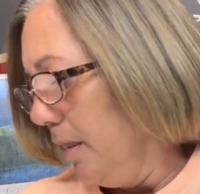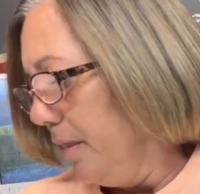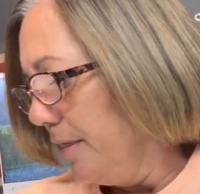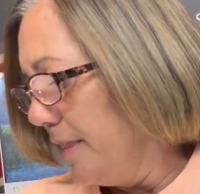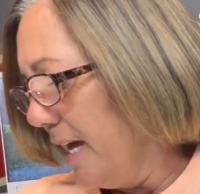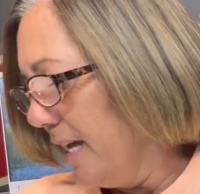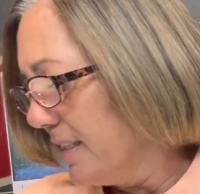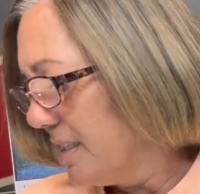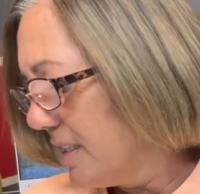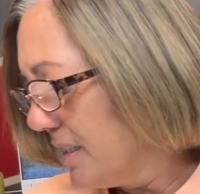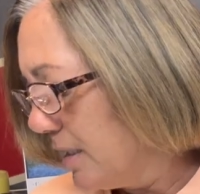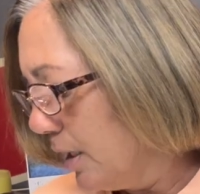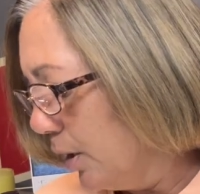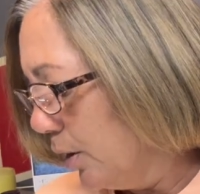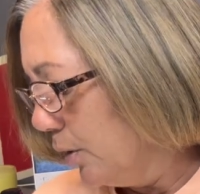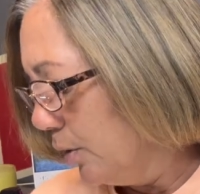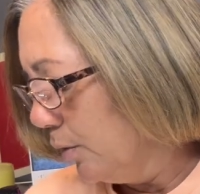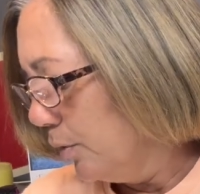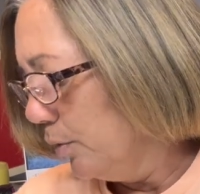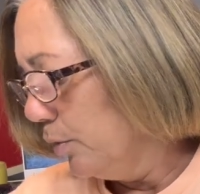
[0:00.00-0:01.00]
that's
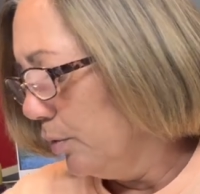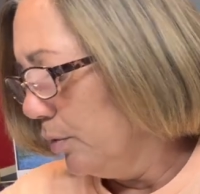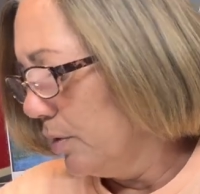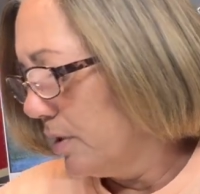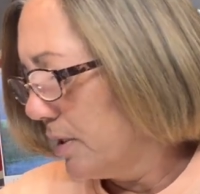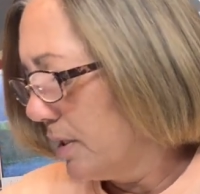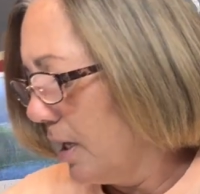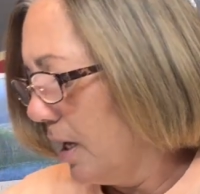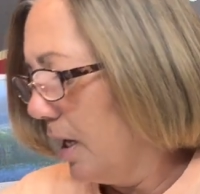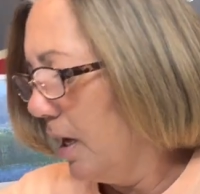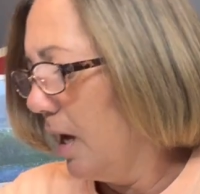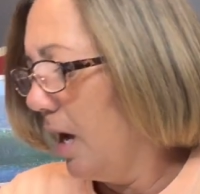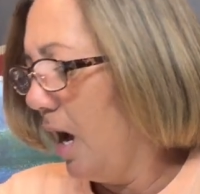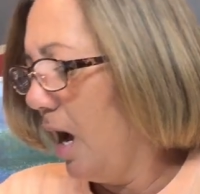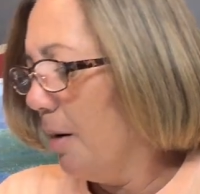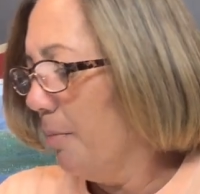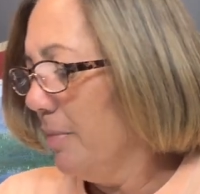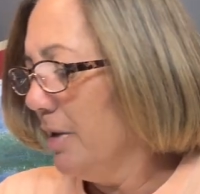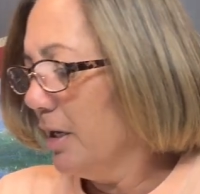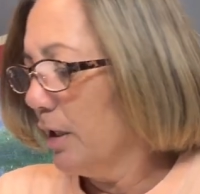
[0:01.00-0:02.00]
those.
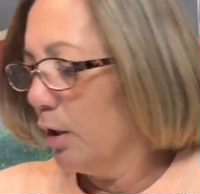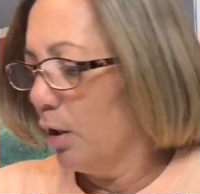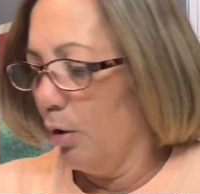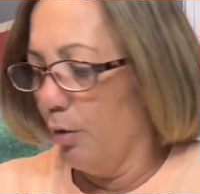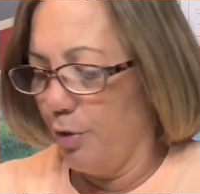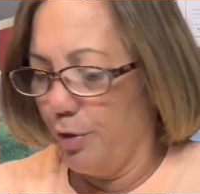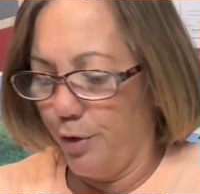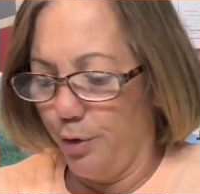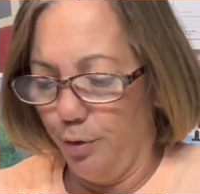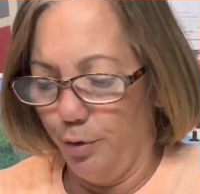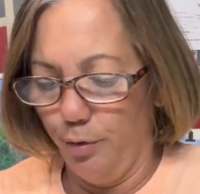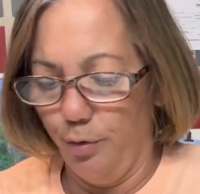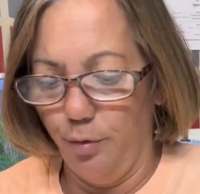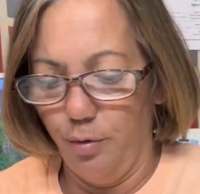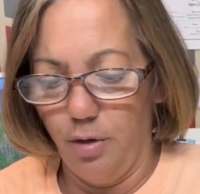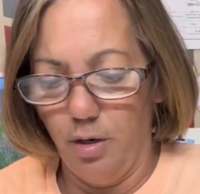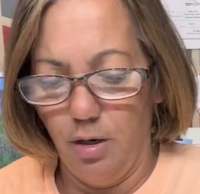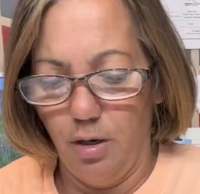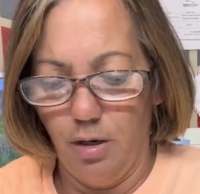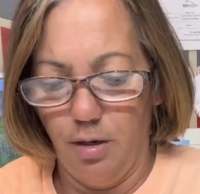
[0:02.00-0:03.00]
I'm going to go through
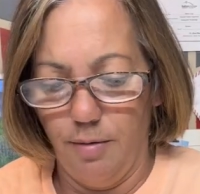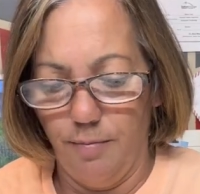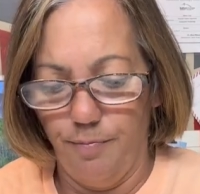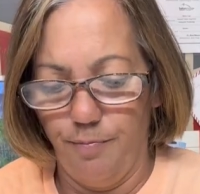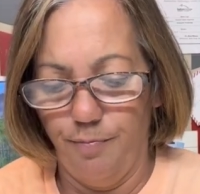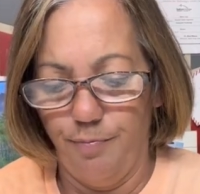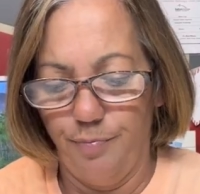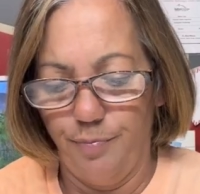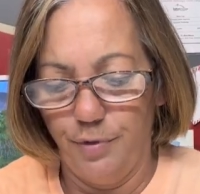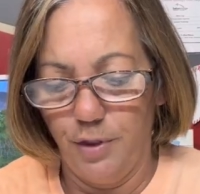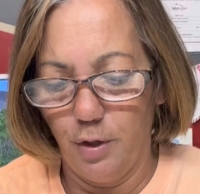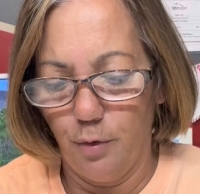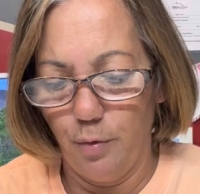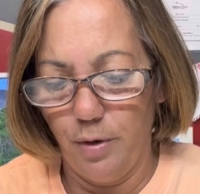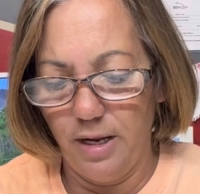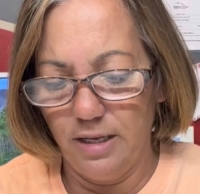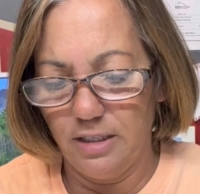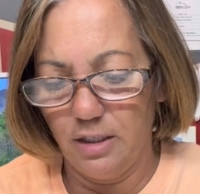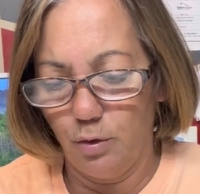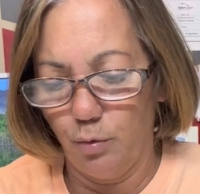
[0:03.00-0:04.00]
um, the
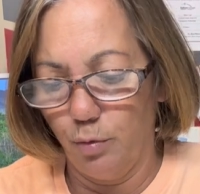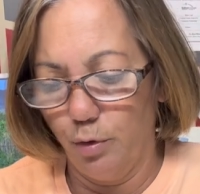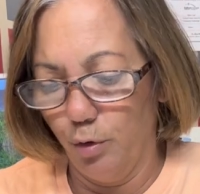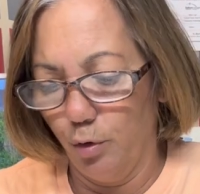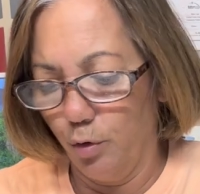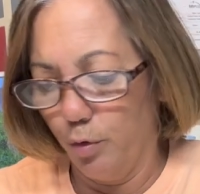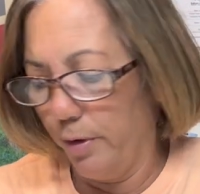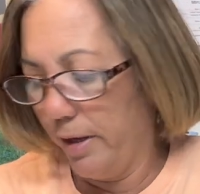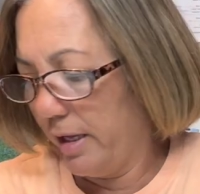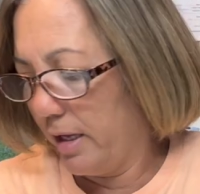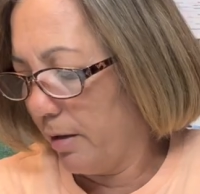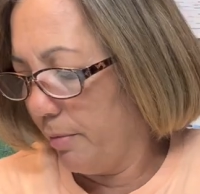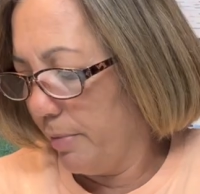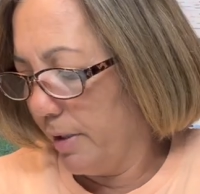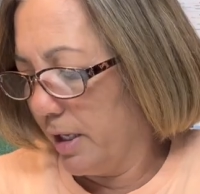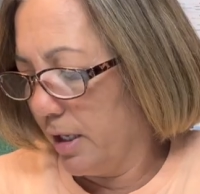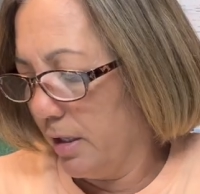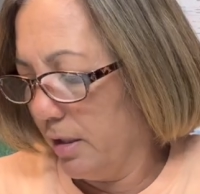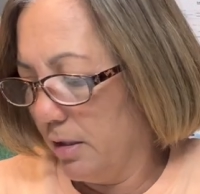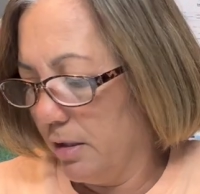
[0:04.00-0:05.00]
rest real quick
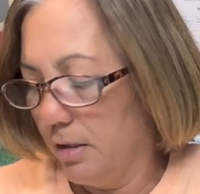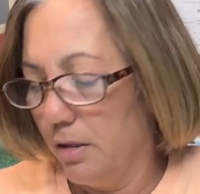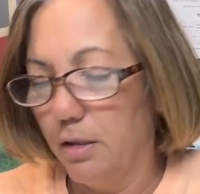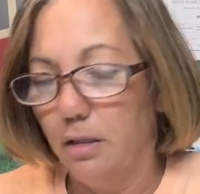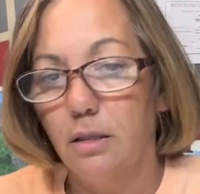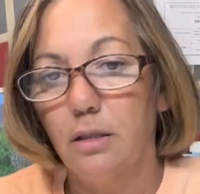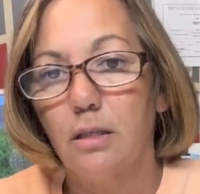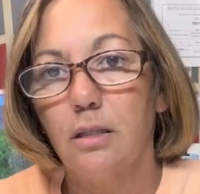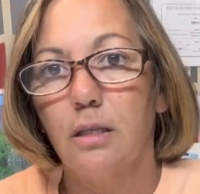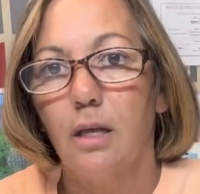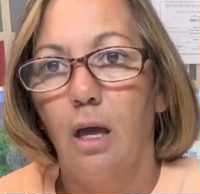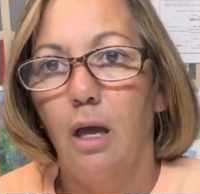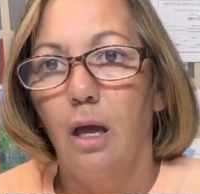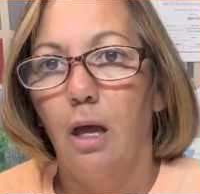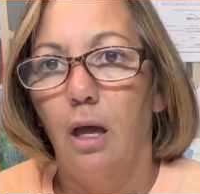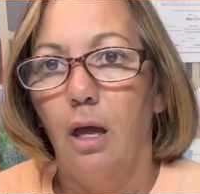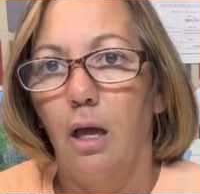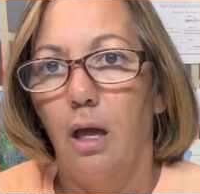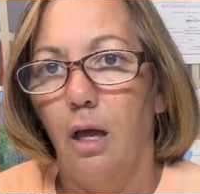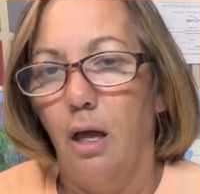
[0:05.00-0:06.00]
because,
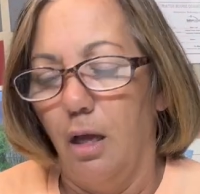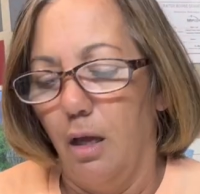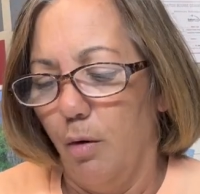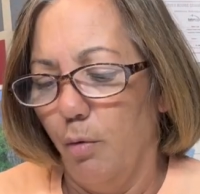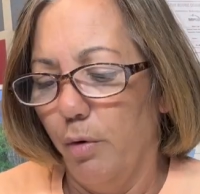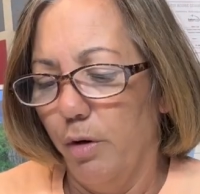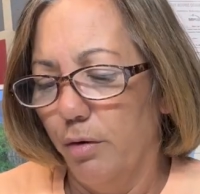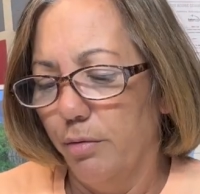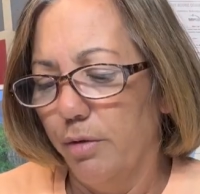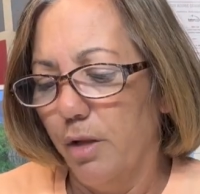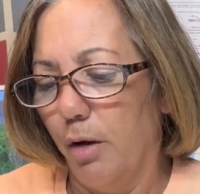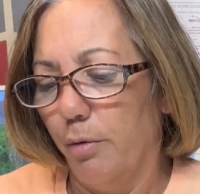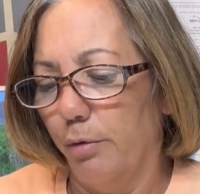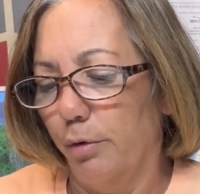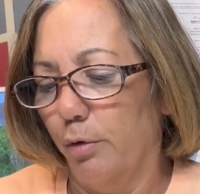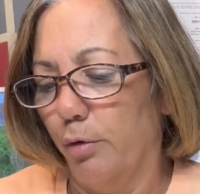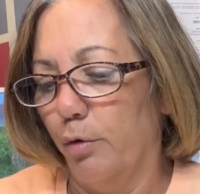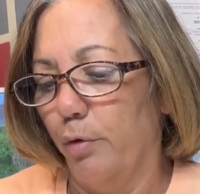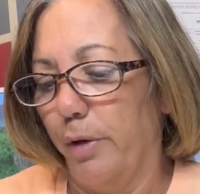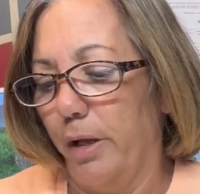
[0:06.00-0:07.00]
well, not
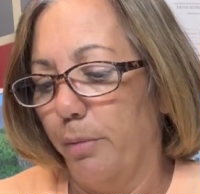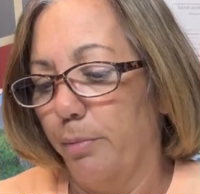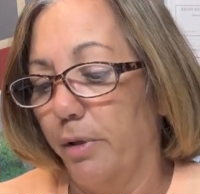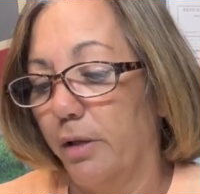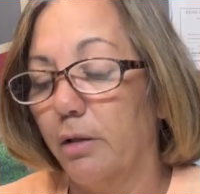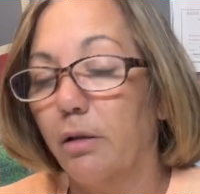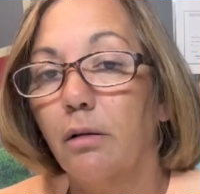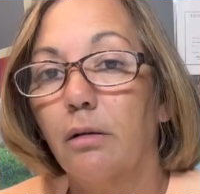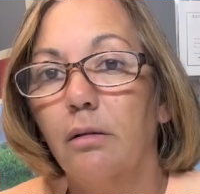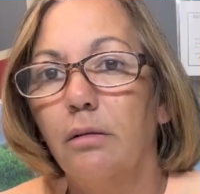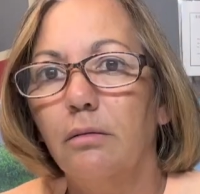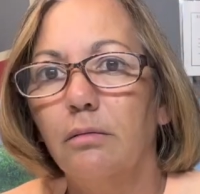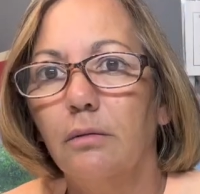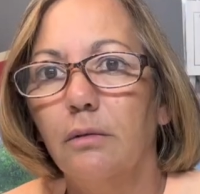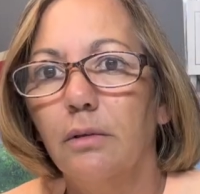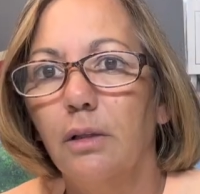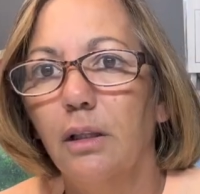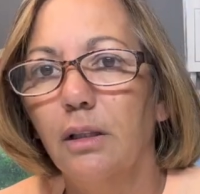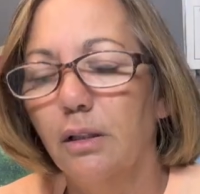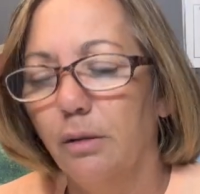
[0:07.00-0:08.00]
real quick, but
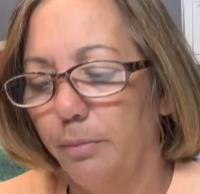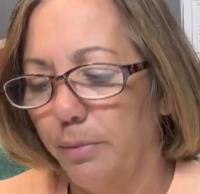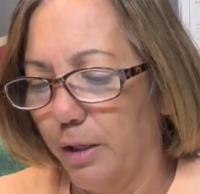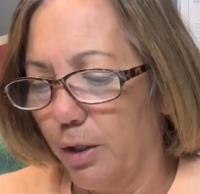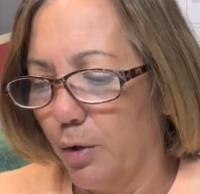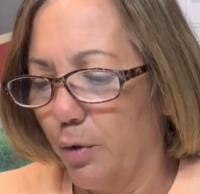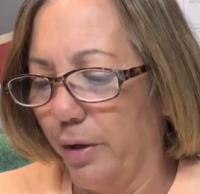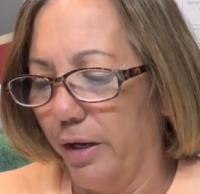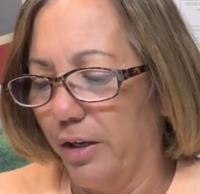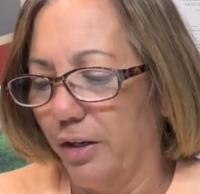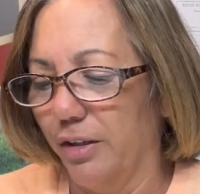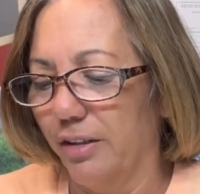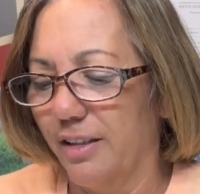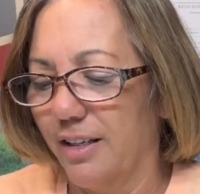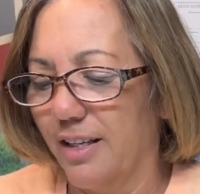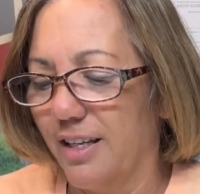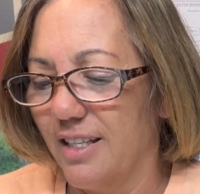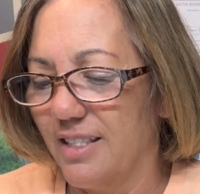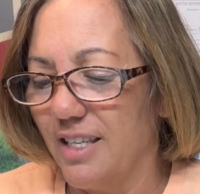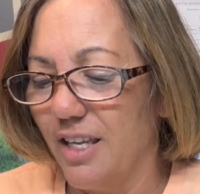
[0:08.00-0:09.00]
a little bit quicker
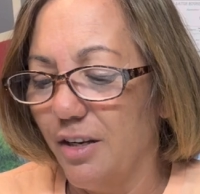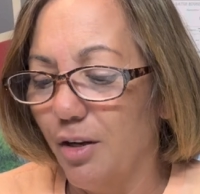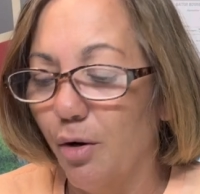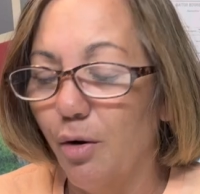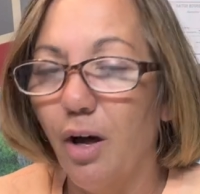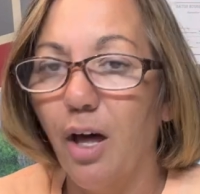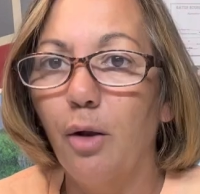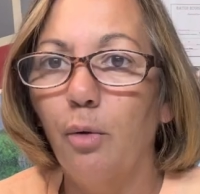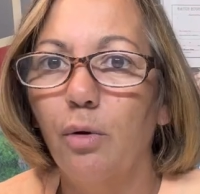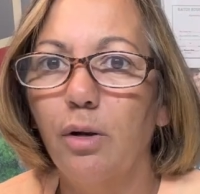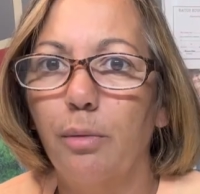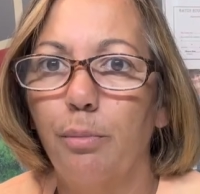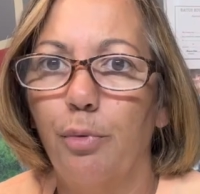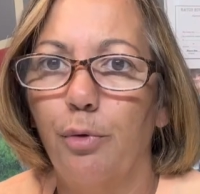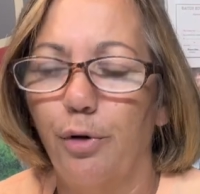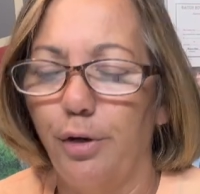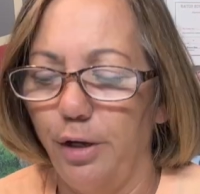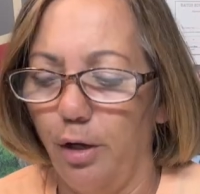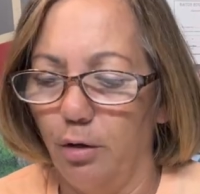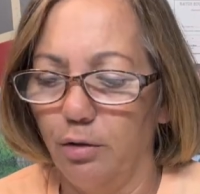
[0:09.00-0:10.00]
because I know I don't want to
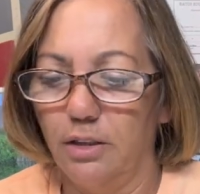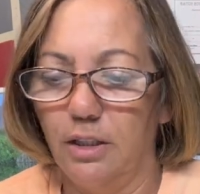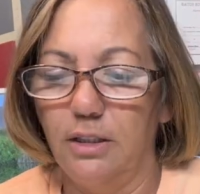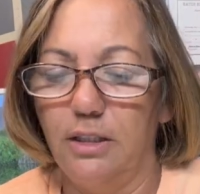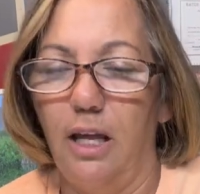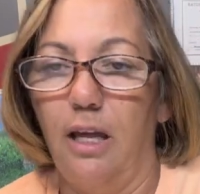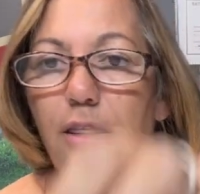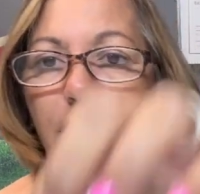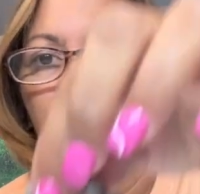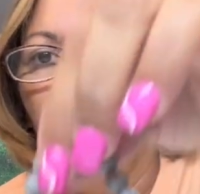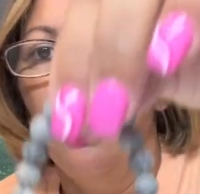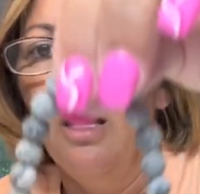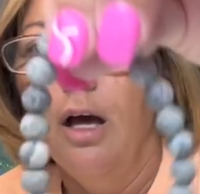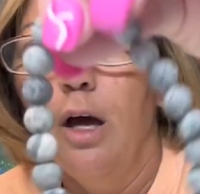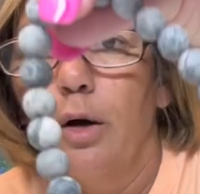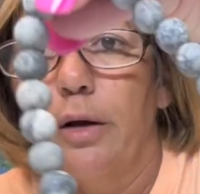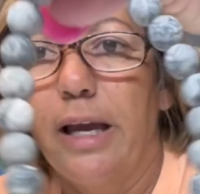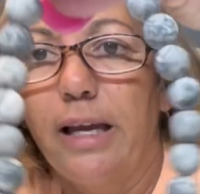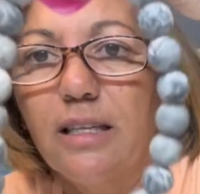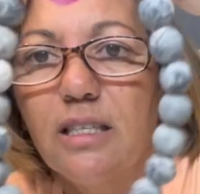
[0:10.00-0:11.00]
bore y'all to death.
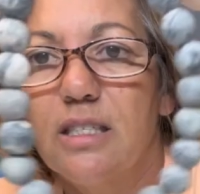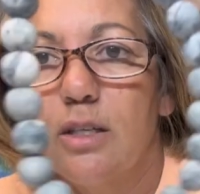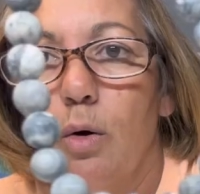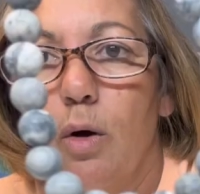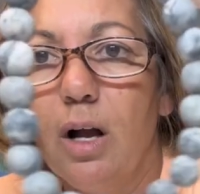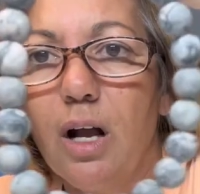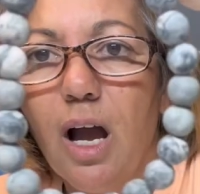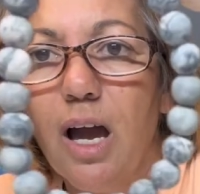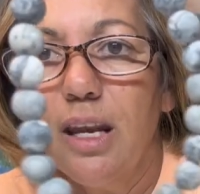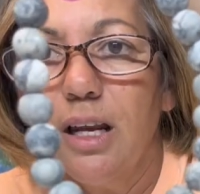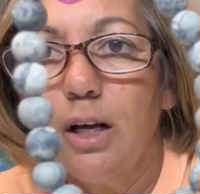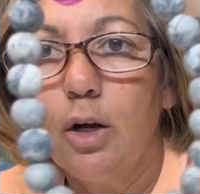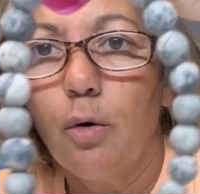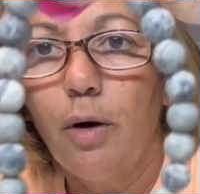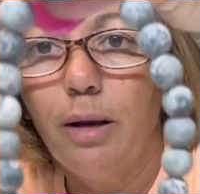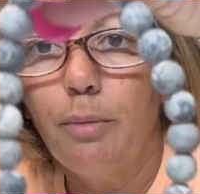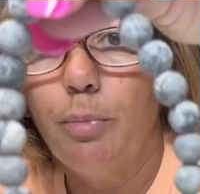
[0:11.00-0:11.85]
Okay, so I got a gray